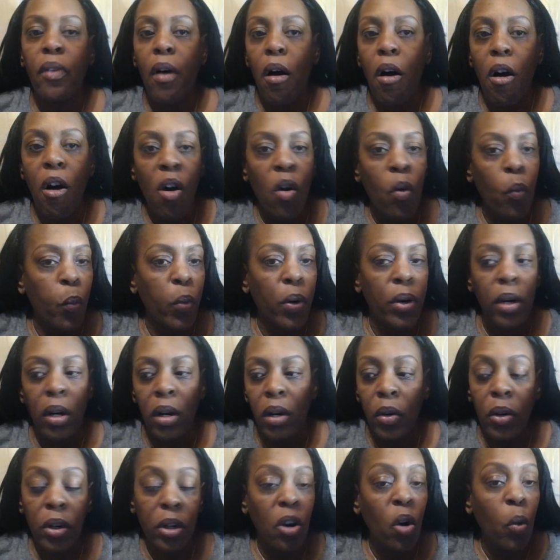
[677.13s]
winter, you know,
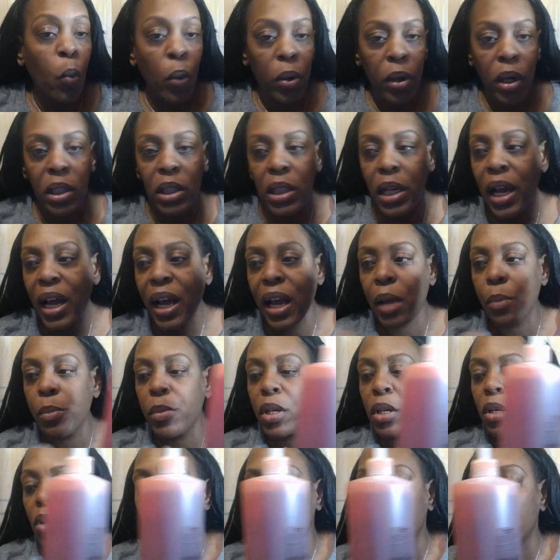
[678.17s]
winter time, you know,
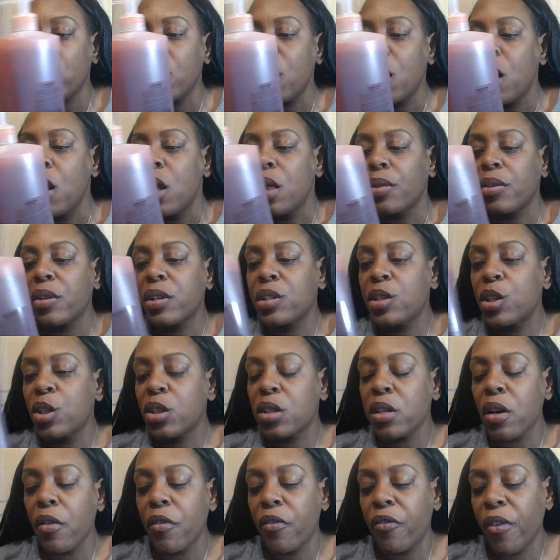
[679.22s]
this is a very
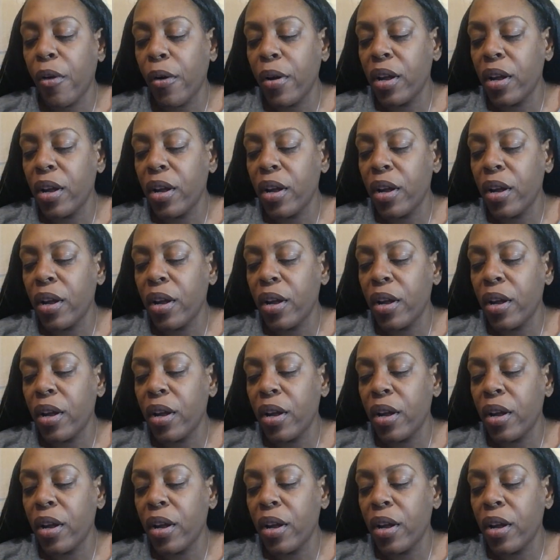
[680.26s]
good bottle.